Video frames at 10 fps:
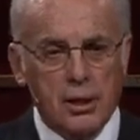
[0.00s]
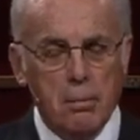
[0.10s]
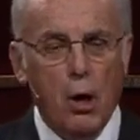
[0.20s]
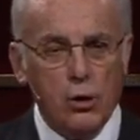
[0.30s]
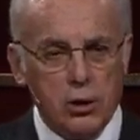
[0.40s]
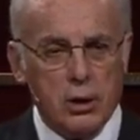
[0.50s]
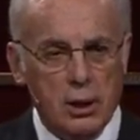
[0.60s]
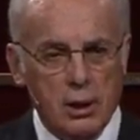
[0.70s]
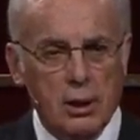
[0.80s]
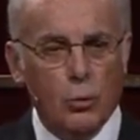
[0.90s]
the
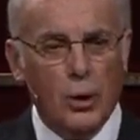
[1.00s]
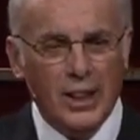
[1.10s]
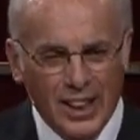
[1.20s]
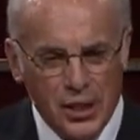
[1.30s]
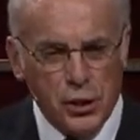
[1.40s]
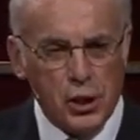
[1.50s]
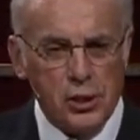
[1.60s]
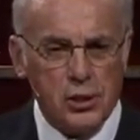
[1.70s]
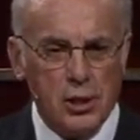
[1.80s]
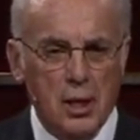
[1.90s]
most
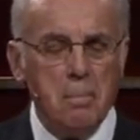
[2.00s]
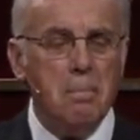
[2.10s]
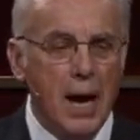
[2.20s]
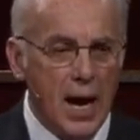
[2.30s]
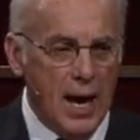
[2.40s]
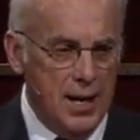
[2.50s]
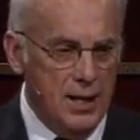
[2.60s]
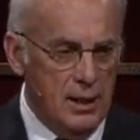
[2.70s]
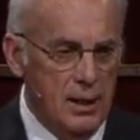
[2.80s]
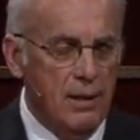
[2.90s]
religious
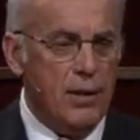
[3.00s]
man,